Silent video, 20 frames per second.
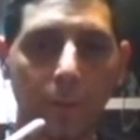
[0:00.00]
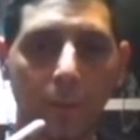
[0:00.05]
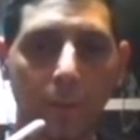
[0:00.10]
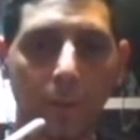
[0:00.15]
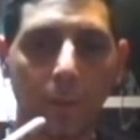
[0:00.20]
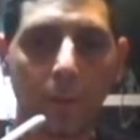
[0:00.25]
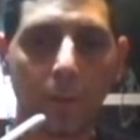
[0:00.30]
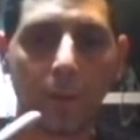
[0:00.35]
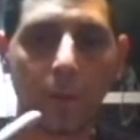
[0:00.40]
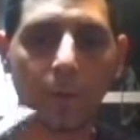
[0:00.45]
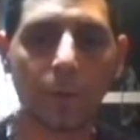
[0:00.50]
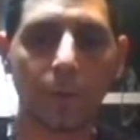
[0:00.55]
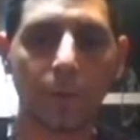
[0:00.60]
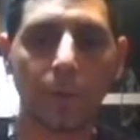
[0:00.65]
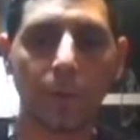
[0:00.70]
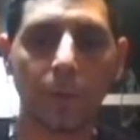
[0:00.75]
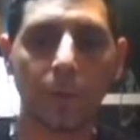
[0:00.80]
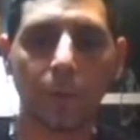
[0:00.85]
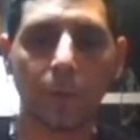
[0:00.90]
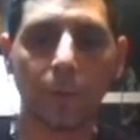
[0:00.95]
Okay,
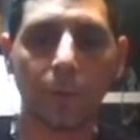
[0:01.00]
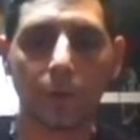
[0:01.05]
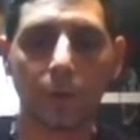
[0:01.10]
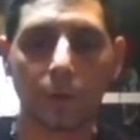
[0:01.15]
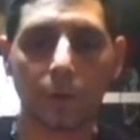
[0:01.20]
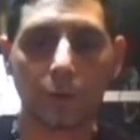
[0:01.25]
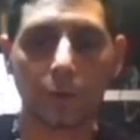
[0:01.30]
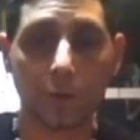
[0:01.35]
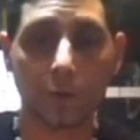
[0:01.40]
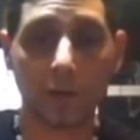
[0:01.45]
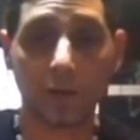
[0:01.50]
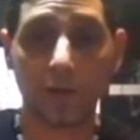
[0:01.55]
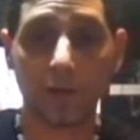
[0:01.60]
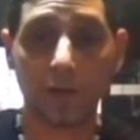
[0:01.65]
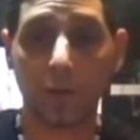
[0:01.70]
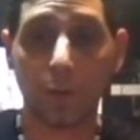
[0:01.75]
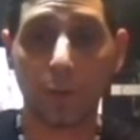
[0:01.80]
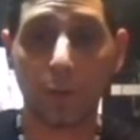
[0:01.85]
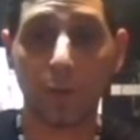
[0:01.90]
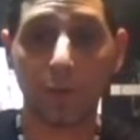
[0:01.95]
so that's
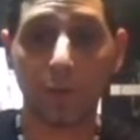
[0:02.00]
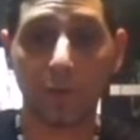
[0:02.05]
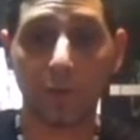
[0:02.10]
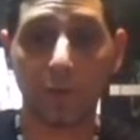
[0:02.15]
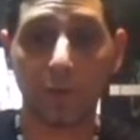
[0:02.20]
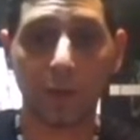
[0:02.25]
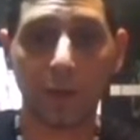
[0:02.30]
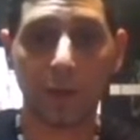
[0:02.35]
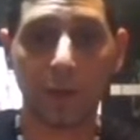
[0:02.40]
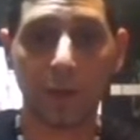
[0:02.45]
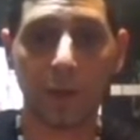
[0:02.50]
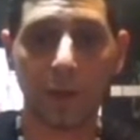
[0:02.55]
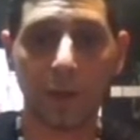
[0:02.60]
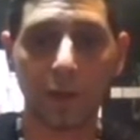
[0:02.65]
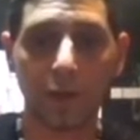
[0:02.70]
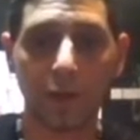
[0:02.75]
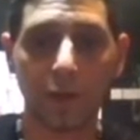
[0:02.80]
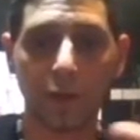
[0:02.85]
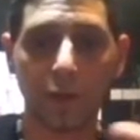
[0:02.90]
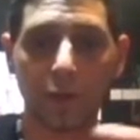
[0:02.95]
4 field
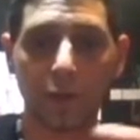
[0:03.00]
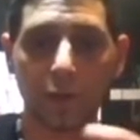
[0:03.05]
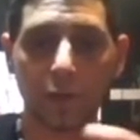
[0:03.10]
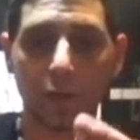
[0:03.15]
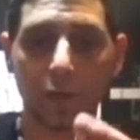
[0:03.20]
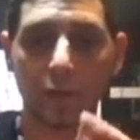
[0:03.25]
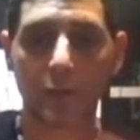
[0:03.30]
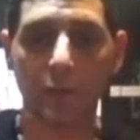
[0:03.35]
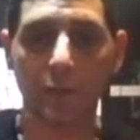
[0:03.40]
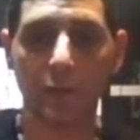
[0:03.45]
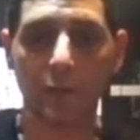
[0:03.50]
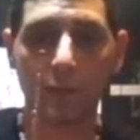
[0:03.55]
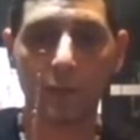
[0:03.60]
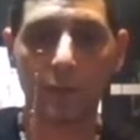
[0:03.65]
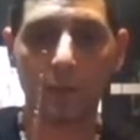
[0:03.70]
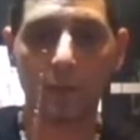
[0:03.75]
interactions with just this.